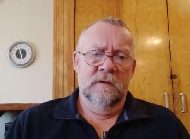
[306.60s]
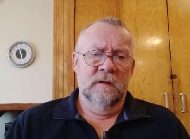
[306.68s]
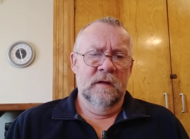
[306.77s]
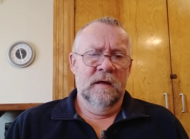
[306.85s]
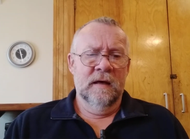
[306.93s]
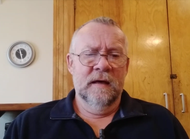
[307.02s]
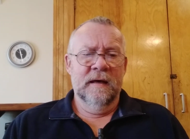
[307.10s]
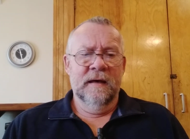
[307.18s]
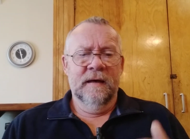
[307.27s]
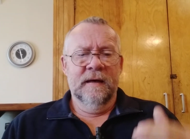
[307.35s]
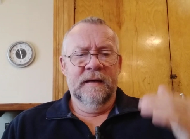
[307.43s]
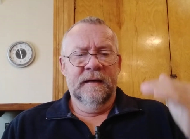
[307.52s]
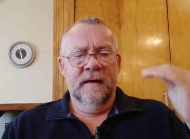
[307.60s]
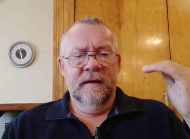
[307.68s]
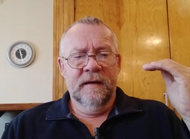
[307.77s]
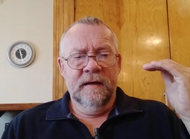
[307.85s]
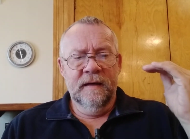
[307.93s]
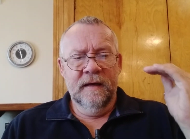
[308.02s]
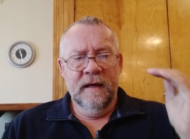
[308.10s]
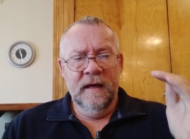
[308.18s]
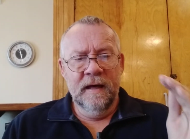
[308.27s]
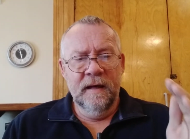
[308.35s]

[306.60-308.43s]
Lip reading: Nothing is said.